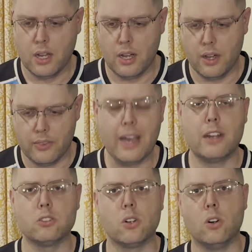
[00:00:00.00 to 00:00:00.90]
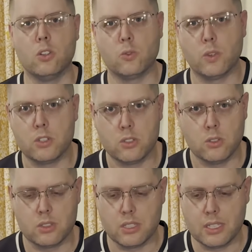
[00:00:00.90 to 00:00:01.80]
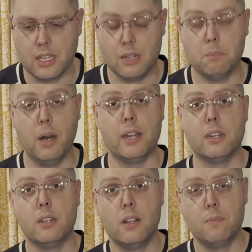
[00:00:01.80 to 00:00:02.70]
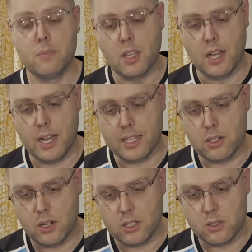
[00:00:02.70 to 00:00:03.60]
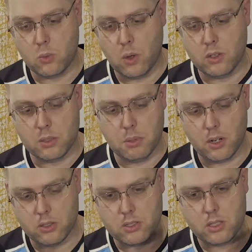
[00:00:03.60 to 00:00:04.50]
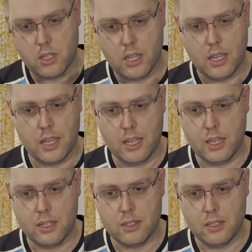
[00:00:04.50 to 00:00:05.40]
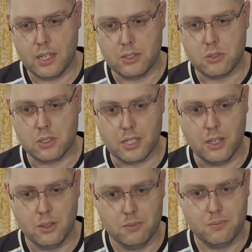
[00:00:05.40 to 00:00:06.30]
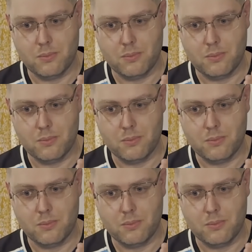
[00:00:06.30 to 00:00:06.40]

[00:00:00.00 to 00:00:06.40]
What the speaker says: That is all original to the kit. But I got quality parts. And as you can tell,